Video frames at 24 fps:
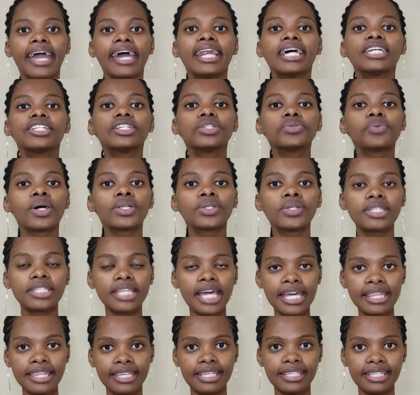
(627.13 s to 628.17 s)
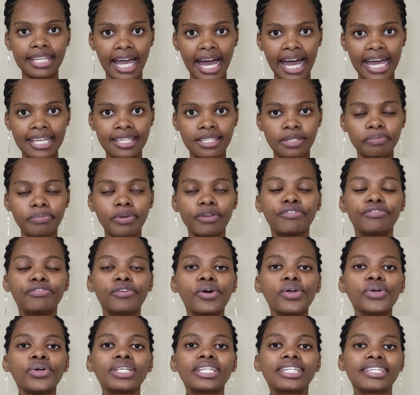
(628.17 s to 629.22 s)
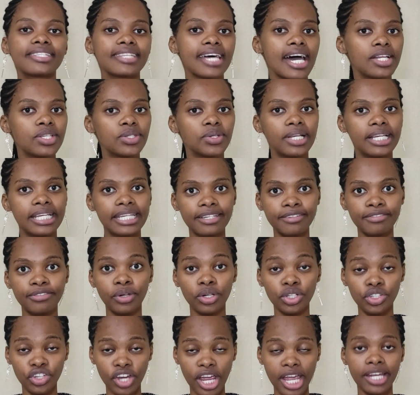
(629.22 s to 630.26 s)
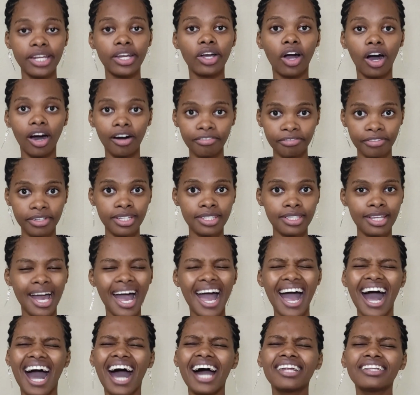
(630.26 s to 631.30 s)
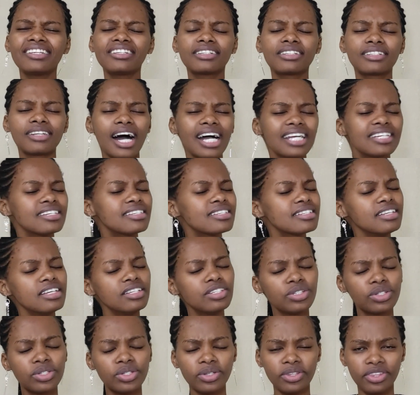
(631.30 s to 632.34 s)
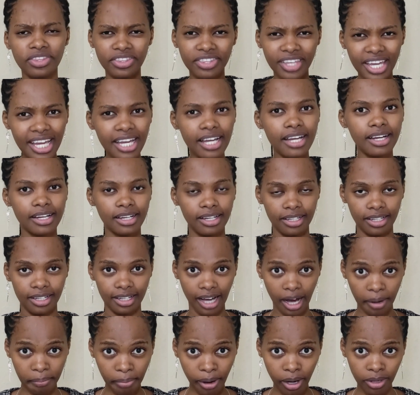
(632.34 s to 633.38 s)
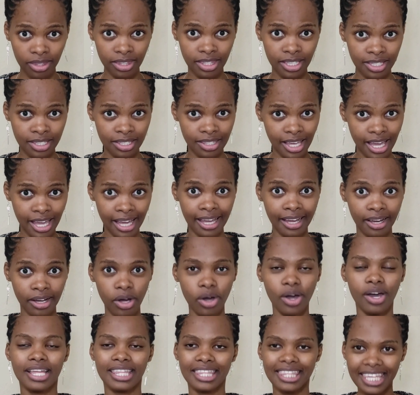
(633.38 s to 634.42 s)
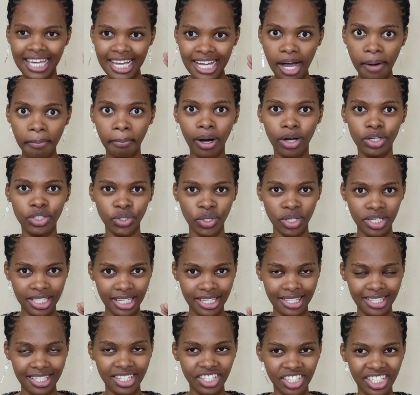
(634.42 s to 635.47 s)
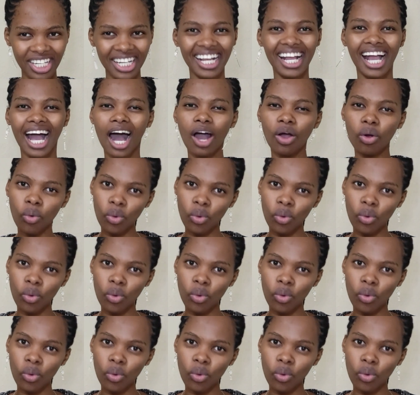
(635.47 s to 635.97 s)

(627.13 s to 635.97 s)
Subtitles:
And I just want to say this, guys, before you decide to leave your training office, I just need you to think about this thing. Think about your decision.